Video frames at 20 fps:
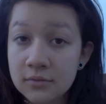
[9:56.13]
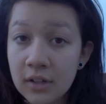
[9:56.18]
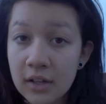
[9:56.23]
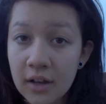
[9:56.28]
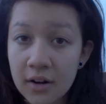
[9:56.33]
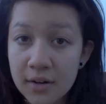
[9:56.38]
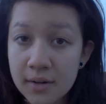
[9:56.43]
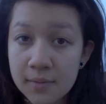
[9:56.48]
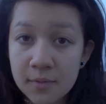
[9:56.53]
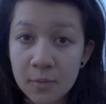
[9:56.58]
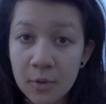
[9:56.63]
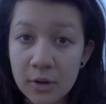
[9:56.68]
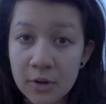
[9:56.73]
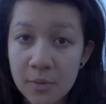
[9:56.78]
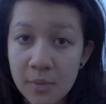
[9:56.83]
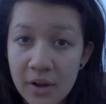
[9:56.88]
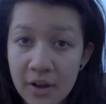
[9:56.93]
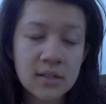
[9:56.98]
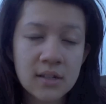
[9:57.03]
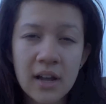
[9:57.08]
Like I don't even want
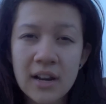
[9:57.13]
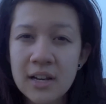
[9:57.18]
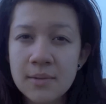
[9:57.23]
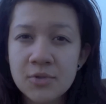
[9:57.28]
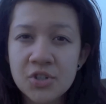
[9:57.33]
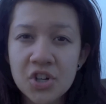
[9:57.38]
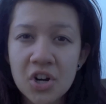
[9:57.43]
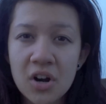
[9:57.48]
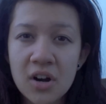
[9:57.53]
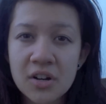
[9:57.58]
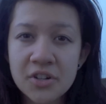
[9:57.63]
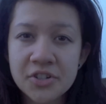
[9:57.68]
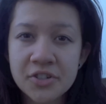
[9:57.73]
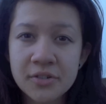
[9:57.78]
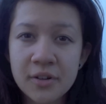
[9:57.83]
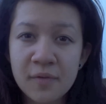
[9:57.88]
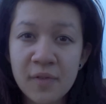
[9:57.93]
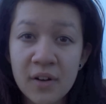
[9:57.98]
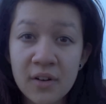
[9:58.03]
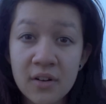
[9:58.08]
to go back. There's a guy named
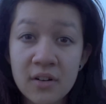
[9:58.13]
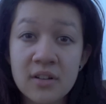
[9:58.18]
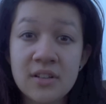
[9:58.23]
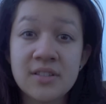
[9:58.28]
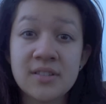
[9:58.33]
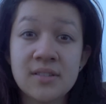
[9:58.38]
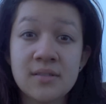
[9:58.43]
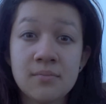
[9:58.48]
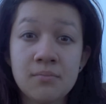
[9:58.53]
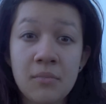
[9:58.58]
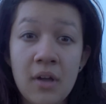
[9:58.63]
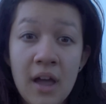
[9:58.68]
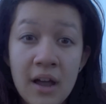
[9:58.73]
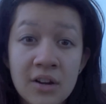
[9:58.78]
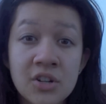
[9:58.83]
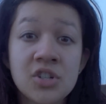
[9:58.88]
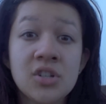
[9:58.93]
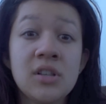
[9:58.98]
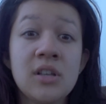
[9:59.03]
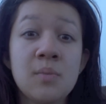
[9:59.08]
Josh. I found out he's
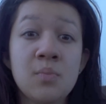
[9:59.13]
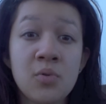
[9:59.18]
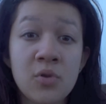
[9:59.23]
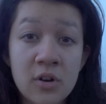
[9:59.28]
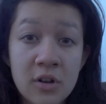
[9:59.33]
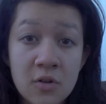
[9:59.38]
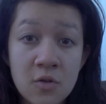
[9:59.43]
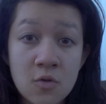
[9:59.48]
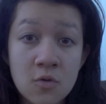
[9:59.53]
actually pretty